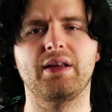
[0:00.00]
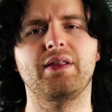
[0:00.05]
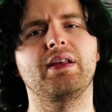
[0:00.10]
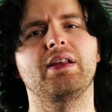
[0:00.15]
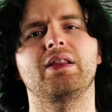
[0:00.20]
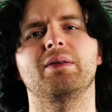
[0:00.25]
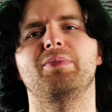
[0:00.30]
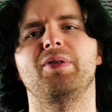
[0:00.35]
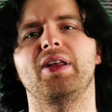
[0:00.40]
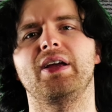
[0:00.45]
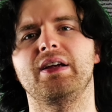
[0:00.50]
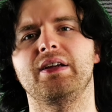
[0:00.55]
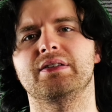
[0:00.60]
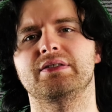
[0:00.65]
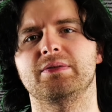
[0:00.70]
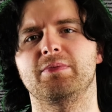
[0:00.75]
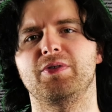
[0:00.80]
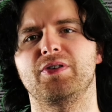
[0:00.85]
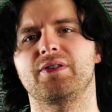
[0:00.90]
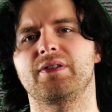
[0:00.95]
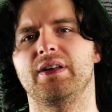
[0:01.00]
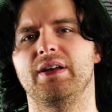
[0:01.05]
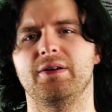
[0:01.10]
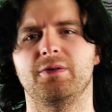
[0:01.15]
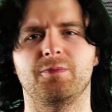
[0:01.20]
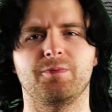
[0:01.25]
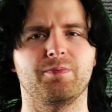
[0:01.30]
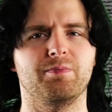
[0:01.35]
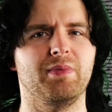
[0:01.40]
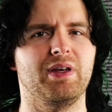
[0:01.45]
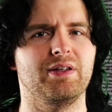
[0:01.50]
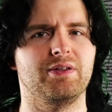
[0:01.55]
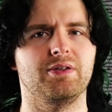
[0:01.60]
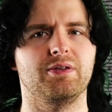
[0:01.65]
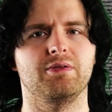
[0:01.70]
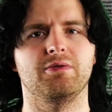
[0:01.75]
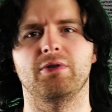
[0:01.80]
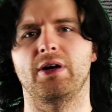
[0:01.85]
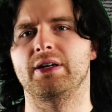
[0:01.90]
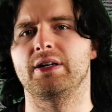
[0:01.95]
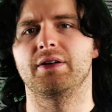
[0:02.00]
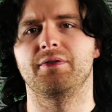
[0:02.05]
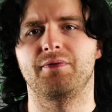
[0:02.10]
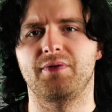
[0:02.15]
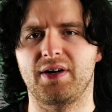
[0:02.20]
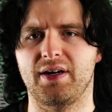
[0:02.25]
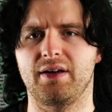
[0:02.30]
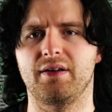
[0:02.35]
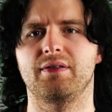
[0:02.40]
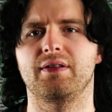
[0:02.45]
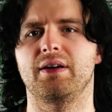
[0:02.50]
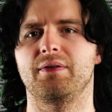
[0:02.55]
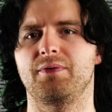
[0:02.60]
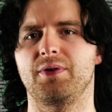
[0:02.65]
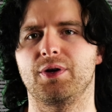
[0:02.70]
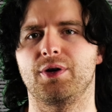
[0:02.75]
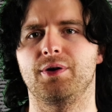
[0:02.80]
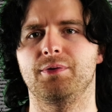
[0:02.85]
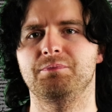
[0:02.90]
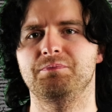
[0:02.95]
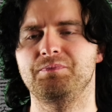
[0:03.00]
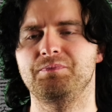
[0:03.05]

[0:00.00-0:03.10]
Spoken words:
I think The Plague is a book that helped me to identify that fear.